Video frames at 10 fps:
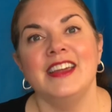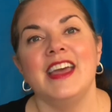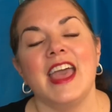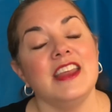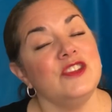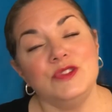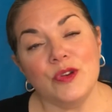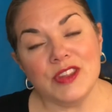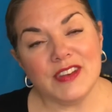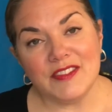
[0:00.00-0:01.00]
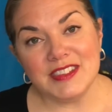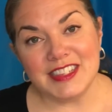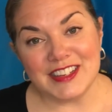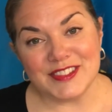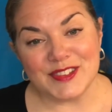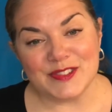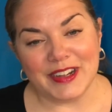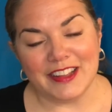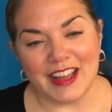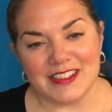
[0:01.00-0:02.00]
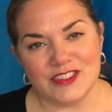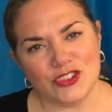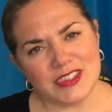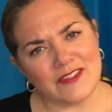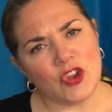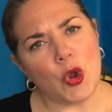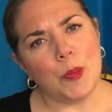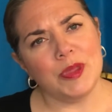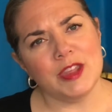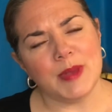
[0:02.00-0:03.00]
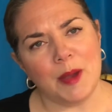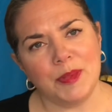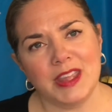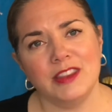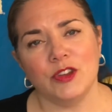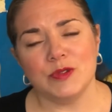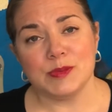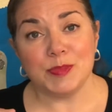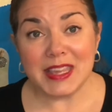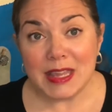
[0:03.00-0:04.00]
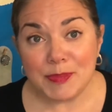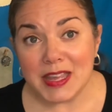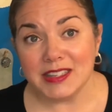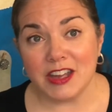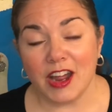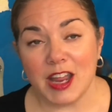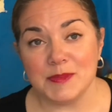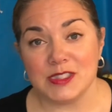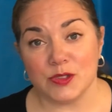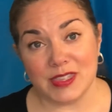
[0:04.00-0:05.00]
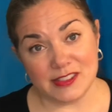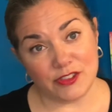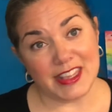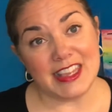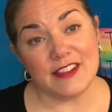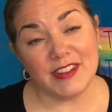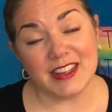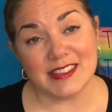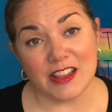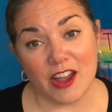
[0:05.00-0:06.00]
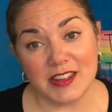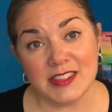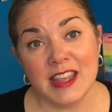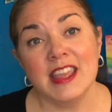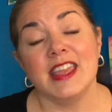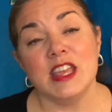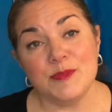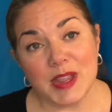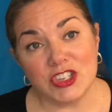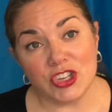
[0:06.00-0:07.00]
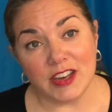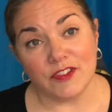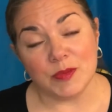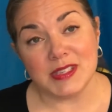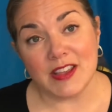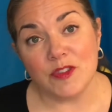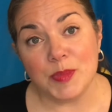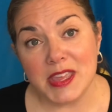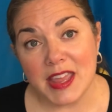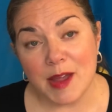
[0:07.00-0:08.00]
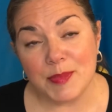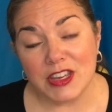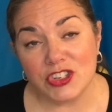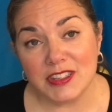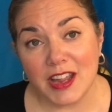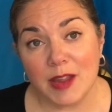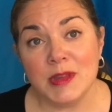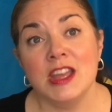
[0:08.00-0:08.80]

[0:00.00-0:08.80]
and you don't even have to teach those twenty classes, you just have to open them up in those peak, peak times. So these are the evening slots in Beijing from seven p m Beijing time